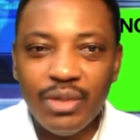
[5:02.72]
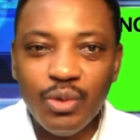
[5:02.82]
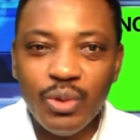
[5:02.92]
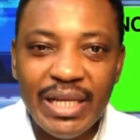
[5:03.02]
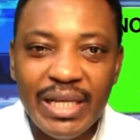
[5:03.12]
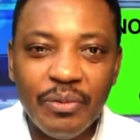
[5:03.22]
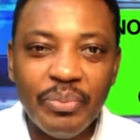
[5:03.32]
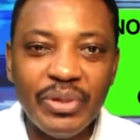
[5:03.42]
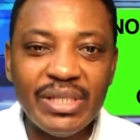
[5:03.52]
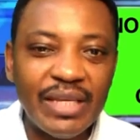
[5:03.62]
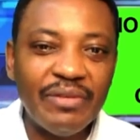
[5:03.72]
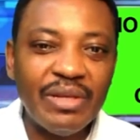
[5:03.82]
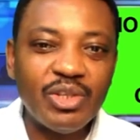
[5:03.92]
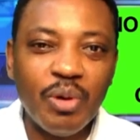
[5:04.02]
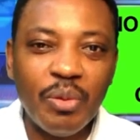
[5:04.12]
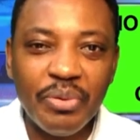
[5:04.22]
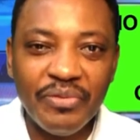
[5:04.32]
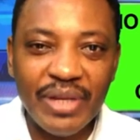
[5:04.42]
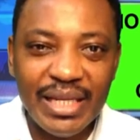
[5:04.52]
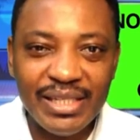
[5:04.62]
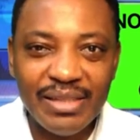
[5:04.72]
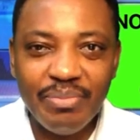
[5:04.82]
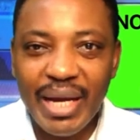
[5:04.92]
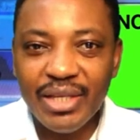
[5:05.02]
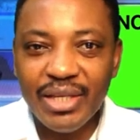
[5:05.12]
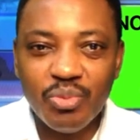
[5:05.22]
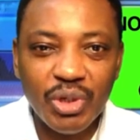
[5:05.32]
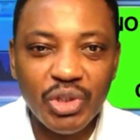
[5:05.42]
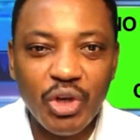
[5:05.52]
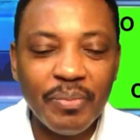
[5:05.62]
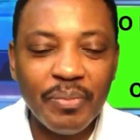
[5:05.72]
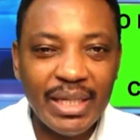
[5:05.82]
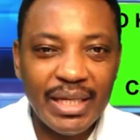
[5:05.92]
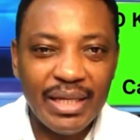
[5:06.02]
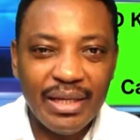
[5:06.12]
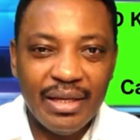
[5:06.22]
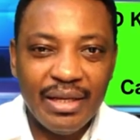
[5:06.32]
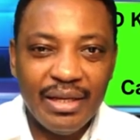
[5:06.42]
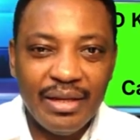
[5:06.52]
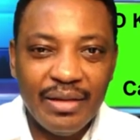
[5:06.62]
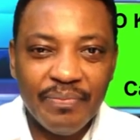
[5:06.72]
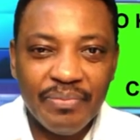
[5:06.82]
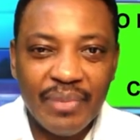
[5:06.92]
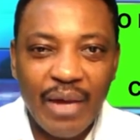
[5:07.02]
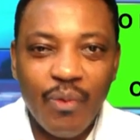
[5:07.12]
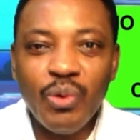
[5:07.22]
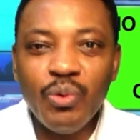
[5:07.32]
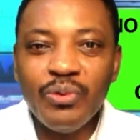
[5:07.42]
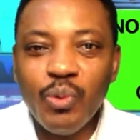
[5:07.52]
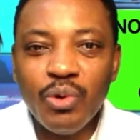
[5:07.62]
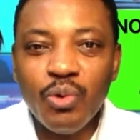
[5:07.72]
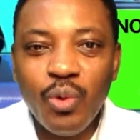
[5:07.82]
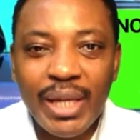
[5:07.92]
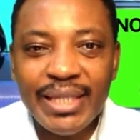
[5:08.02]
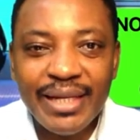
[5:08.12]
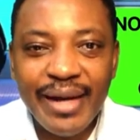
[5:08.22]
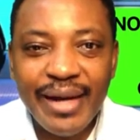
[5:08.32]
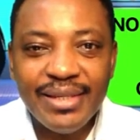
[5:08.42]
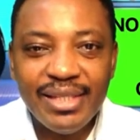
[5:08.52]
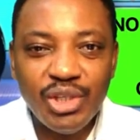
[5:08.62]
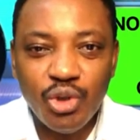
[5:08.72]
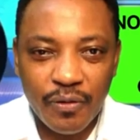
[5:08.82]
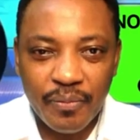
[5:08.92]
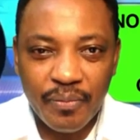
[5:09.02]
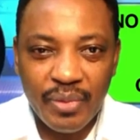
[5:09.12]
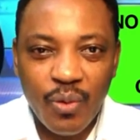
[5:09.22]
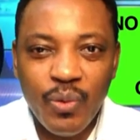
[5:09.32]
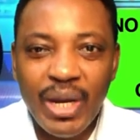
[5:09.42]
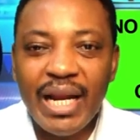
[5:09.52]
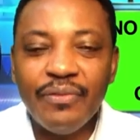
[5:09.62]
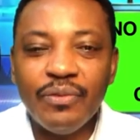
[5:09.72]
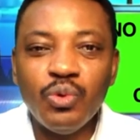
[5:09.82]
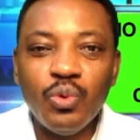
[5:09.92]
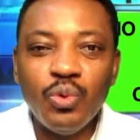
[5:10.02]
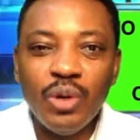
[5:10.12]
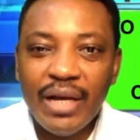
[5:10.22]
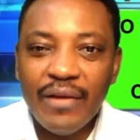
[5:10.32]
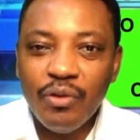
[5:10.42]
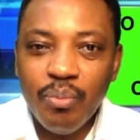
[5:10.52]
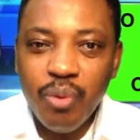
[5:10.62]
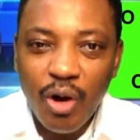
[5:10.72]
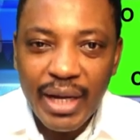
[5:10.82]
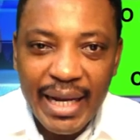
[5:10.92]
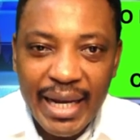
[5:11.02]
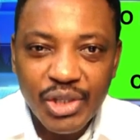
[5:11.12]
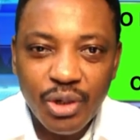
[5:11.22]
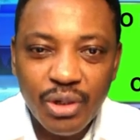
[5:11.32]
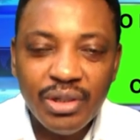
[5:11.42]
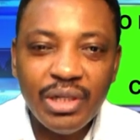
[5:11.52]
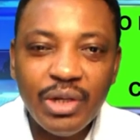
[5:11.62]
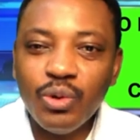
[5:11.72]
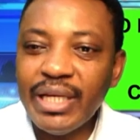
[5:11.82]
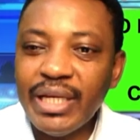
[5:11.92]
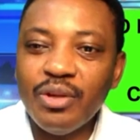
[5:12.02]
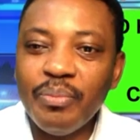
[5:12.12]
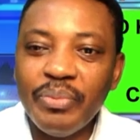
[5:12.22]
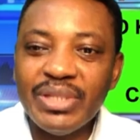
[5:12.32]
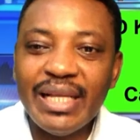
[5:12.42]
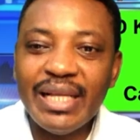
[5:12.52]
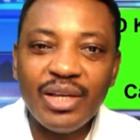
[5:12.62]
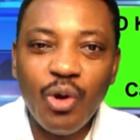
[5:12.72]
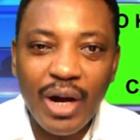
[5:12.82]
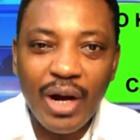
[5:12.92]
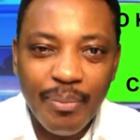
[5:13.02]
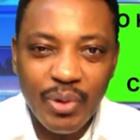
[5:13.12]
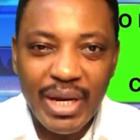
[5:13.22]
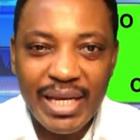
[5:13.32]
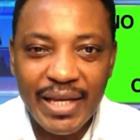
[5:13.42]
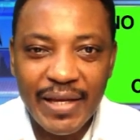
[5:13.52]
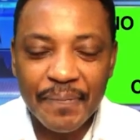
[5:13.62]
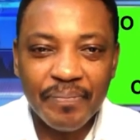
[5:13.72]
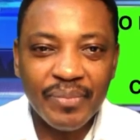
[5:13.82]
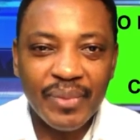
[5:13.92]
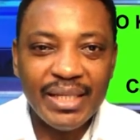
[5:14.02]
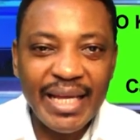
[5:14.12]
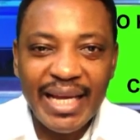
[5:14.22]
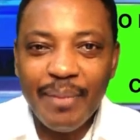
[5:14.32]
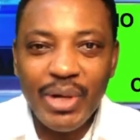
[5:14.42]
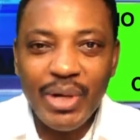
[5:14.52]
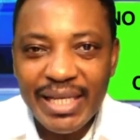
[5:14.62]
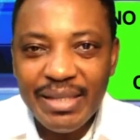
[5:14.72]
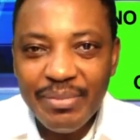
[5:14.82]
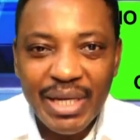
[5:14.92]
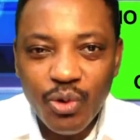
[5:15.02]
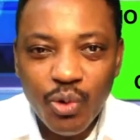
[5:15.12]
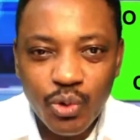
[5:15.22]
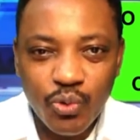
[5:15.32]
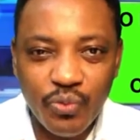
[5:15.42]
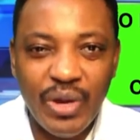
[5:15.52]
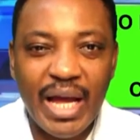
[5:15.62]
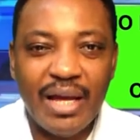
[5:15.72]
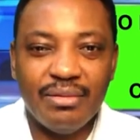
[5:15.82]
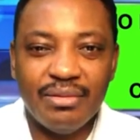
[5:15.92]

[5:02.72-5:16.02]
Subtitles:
goodie them for prison. Give them small privileges. Buy them small chop. And when would one take right decision? Whether not for block election, they go take some prisoners. Say, call Capo Daniel. Take Capo Daniel. Say, me, they no go too far.